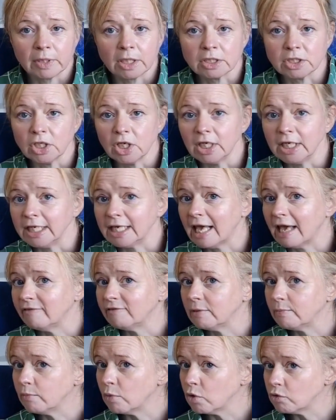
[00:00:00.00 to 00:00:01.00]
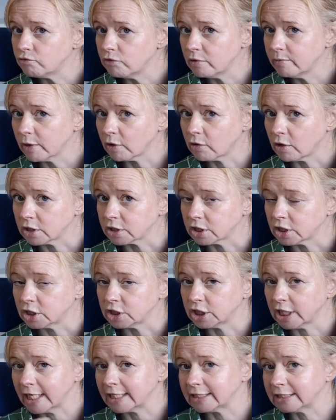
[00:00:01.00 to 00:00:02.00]
Certainly gave it more room across the
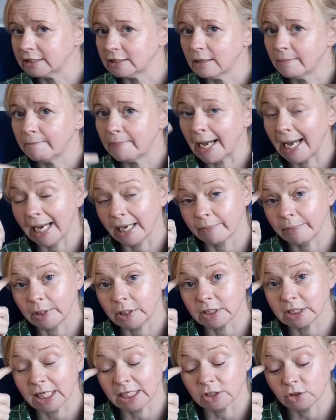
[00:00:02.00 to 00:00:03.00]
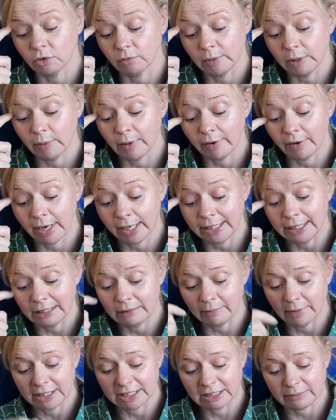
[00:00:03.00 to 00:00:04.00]
chest and the back because that's normally where I
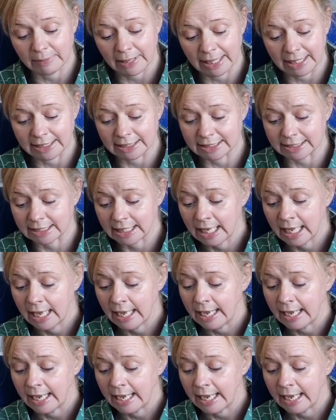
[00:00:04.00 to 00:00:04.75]
need my space.